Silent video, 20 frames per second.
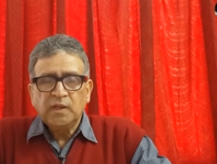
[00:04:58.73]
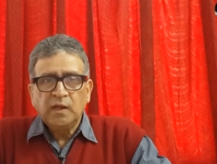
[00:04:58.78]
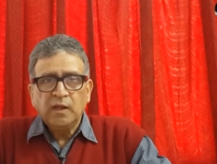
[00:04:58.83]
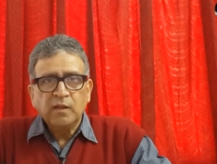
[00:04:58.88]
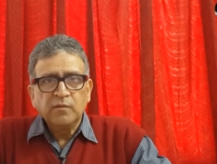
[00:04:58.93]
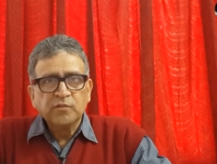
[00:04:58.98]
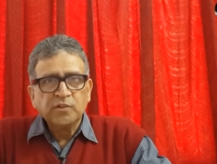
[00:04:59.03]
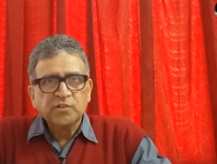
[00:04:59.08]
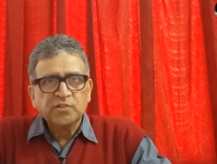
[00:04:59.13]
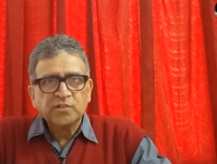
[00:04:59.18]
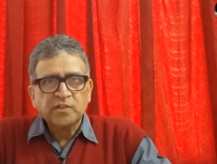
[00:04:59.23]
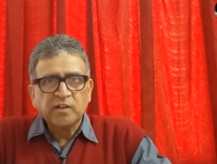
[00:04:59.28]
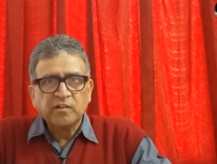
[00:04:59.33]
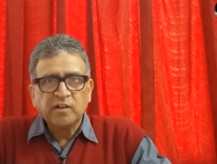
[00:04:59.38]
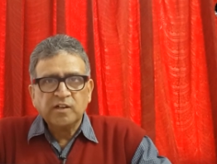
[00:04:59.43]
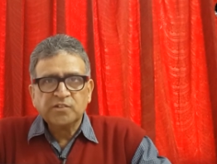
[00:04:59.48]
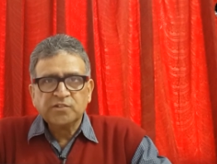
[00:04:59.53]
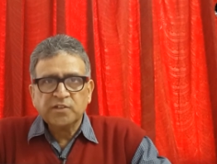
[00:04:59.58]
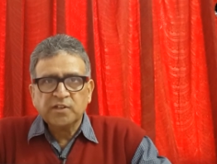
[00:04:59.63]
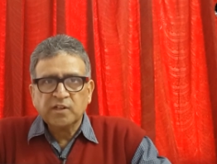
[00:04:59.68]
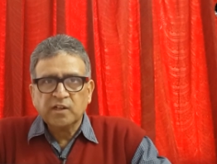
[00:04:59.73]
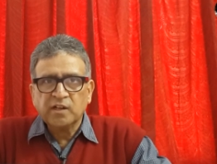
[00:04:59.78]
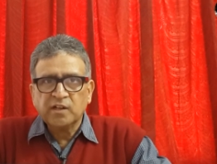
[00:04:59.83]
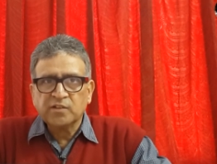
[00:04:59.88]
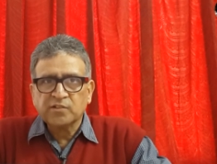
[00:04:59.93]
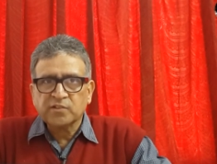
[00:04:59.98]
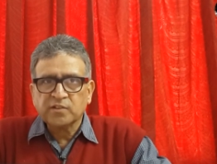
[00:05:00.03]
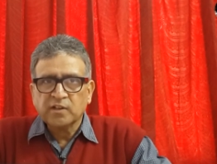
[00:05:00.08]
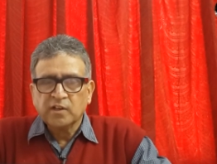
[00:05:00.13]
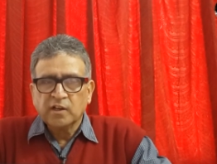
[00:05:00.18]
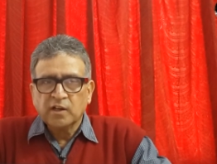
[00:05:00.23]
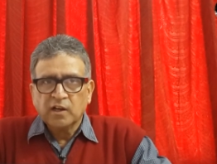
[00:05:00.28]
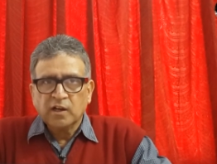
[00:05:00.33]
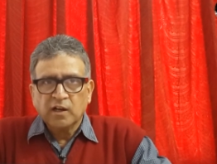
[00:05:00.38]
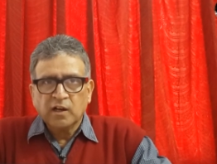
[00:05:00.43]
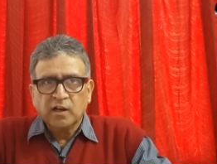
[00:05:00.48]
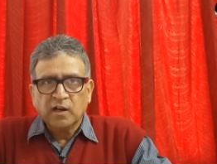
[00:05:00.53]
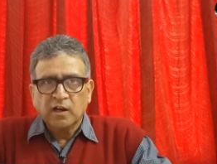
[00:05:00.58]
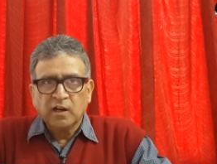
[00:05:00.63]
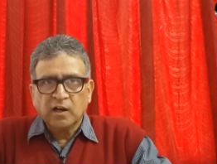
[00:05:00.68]
This narration is
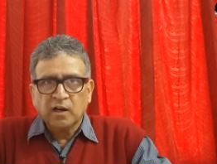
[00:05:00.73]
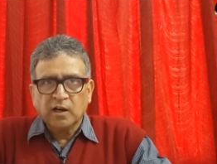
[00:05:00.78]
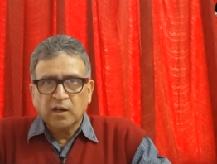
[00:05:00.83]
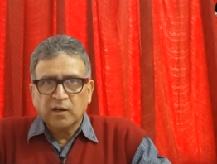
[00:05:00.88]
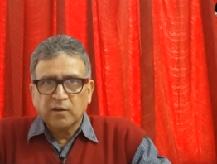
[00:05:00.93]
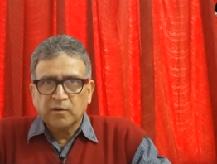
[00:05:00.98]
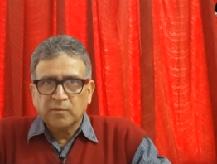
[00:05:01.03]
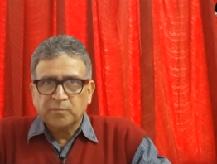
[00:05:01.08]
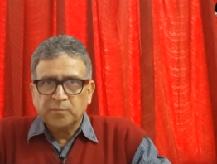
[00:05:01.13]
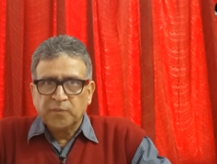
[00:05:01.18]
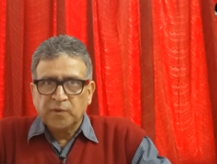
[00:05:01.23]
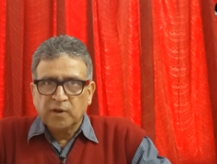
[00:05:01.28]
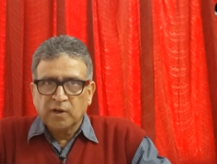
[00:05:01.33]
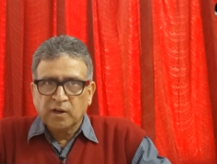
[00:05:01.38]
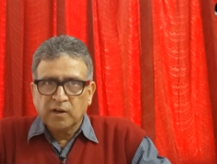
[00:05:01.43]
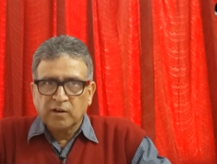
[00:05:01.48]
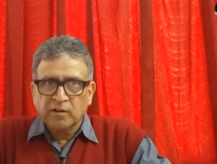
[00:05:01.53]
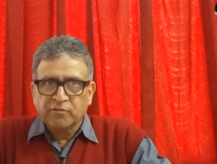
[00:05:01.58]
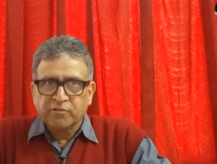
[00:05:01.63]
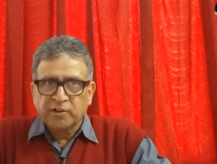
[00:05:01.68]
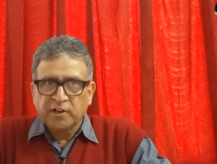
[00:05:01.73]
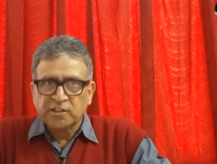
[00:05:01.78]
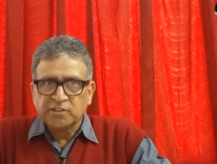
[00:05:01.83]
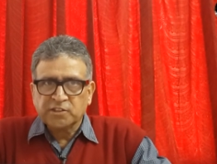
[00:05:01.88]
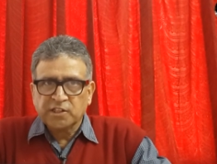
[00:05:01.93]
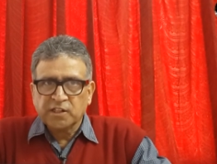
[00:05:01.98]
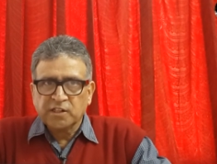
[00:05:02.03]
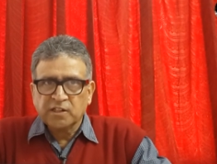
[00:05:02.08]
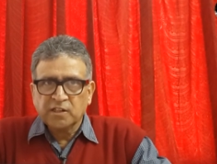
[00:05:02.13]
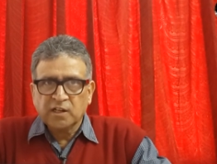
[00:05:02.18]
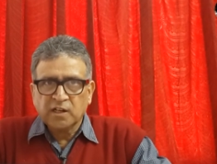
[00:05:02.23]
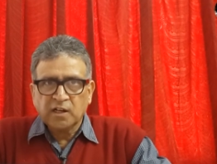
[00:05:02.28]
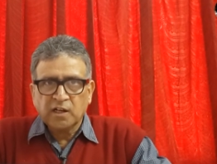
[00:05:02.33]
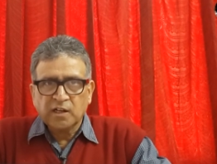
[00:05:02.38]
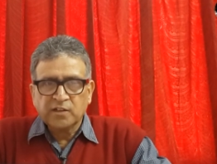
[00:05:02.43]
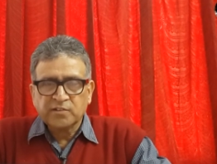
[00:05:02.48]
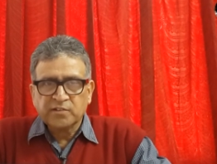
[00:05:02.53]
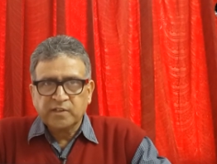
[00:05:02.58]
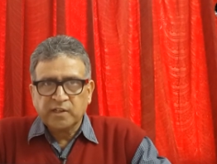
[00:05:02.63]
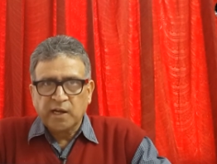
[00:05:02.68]
uh, a refreshing uh,
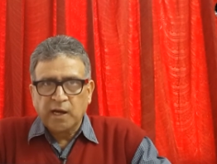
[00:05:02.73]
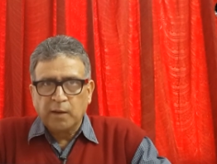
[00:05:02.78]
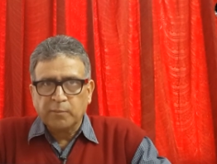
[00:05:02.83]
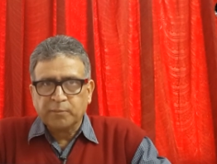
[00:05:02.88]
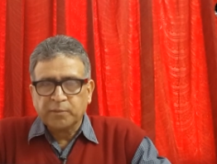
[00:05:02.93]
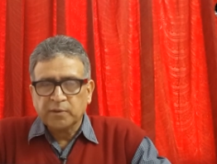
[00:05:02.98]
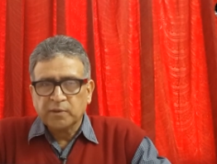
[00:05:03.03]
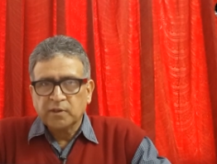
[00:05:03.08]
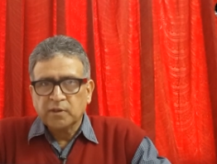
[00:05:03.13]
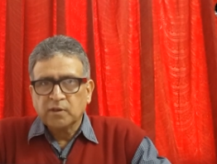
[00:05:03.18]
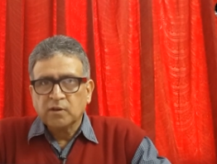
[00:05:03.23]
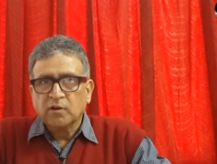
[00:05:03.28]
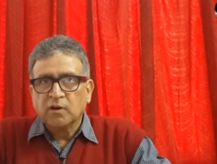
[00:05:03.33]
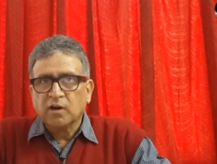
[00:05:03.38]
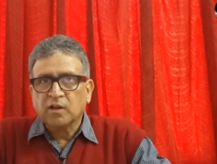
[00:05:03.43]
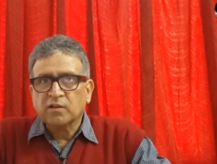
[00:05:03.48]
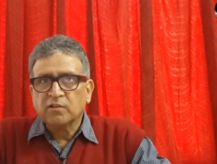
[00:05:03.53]
slap on the